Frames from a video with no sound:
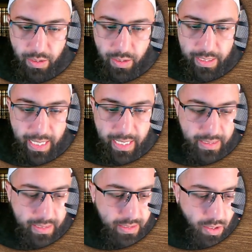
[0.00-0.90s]
Yes,
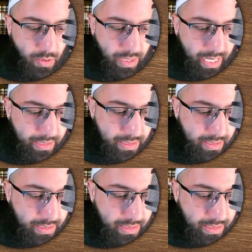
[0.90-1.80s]
so
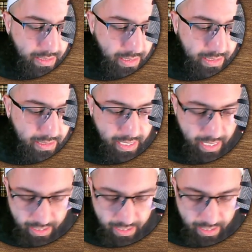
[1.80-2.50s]
let's carry